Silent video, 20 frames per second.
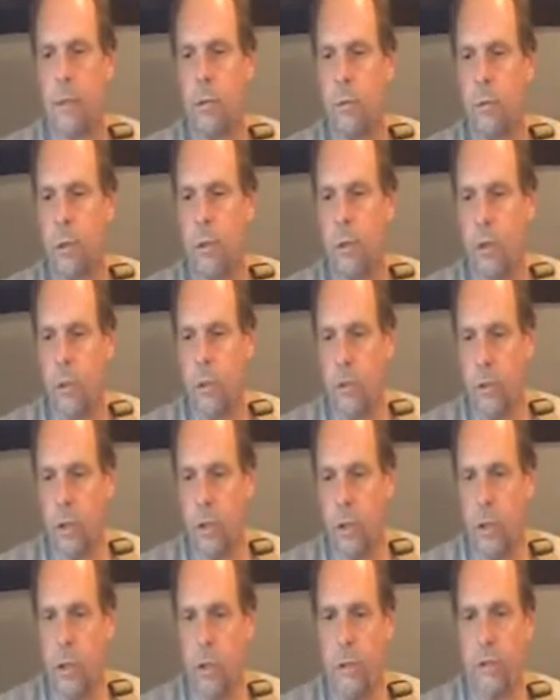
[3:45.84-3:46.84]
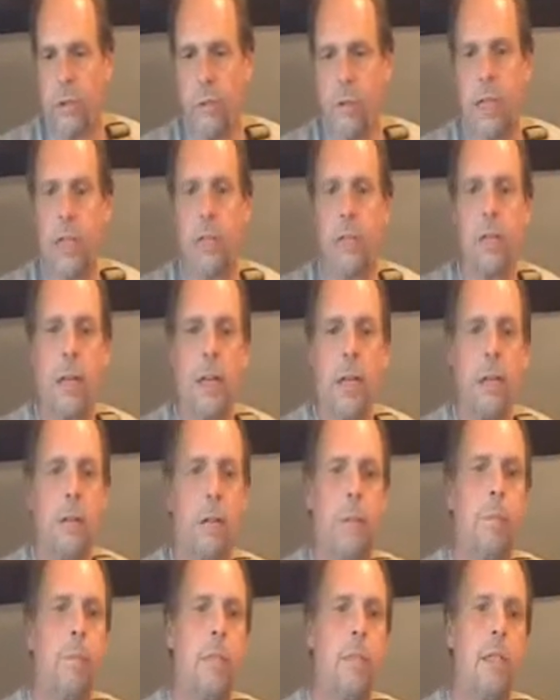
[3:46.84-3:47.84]
written using the notes of that
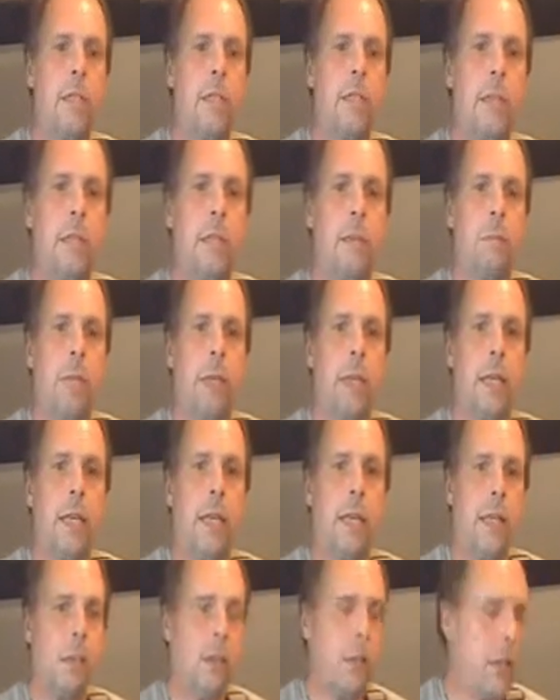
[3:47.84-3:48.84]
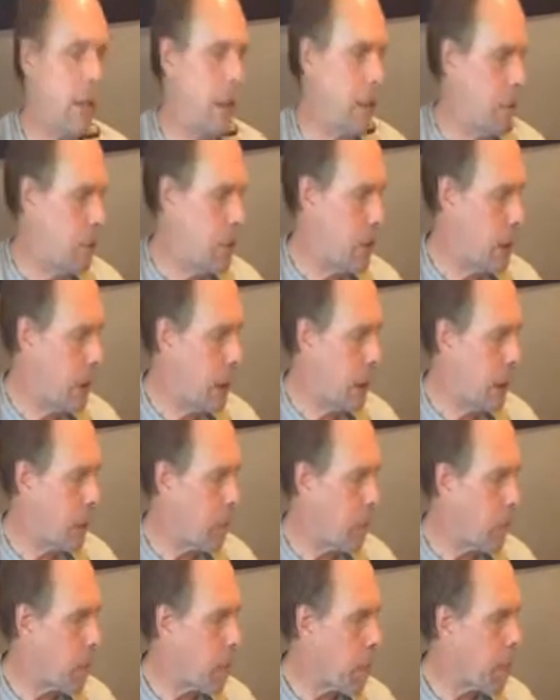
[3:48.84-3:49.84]
scale is said to be in the key of C.
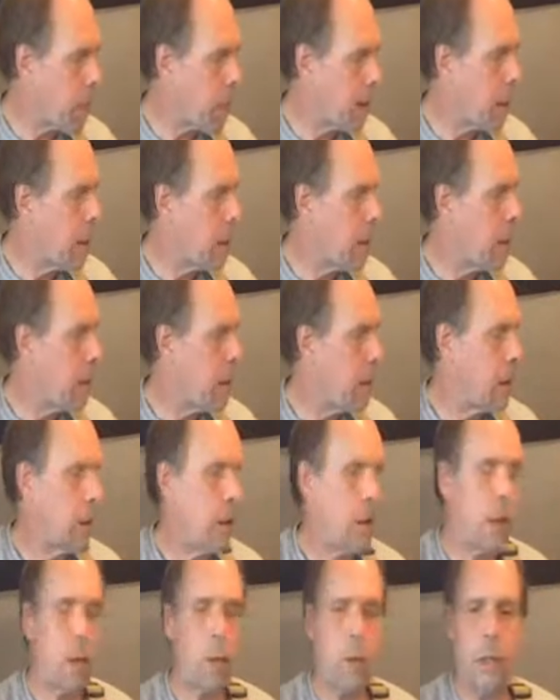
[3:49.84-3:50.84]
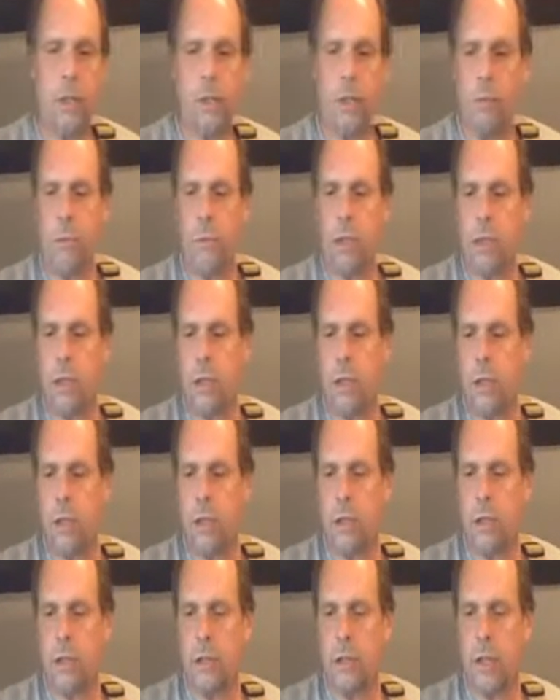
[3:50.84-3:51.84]
Likewise, if we started
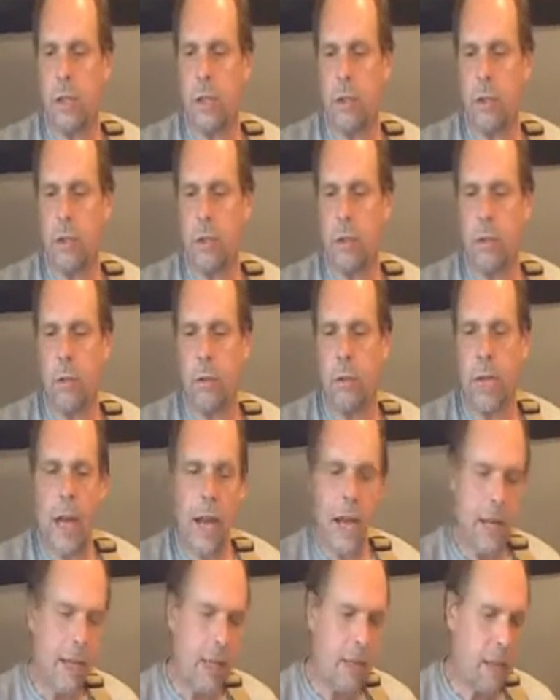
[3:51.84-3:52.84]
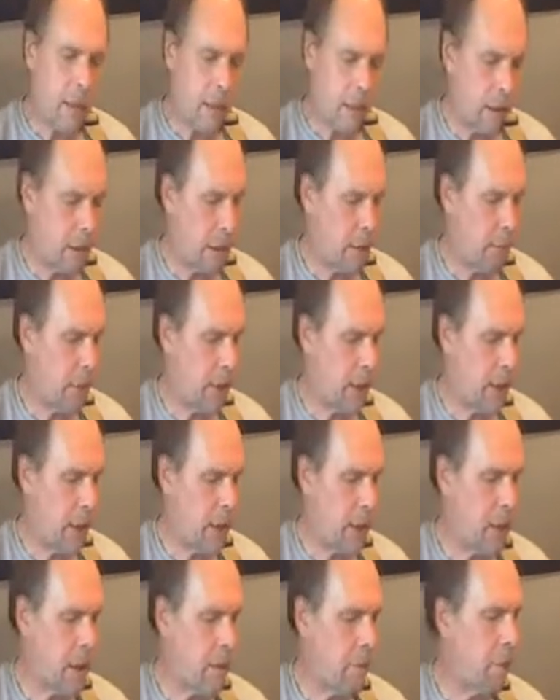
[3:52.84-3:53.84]
our scale on the note A, played the
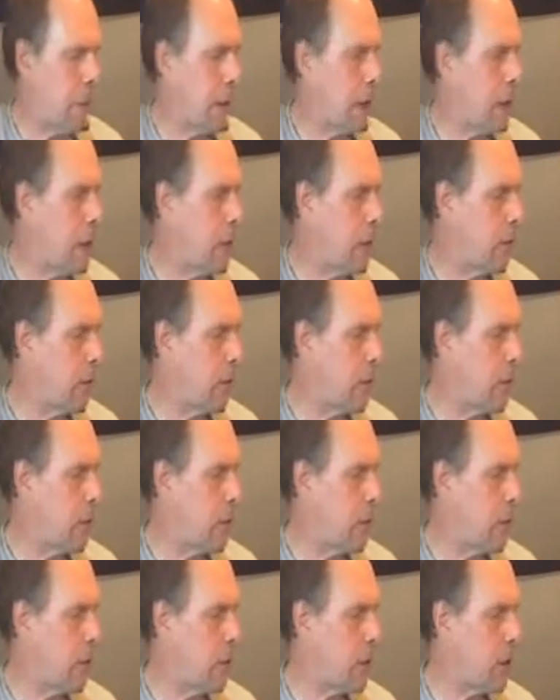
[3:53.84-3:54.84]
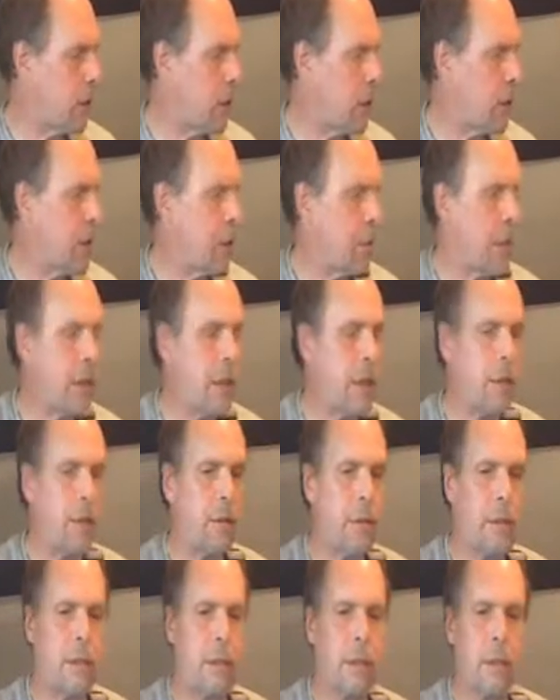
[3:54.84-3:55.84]
same pattern of tones and
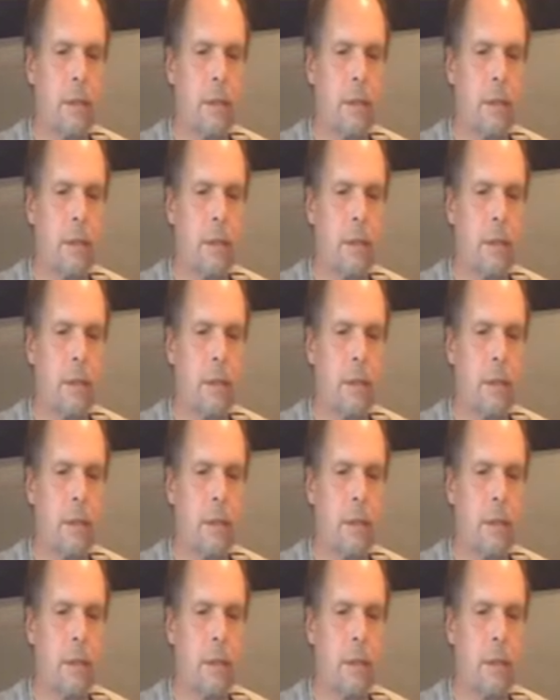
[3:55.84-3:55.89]
semitones,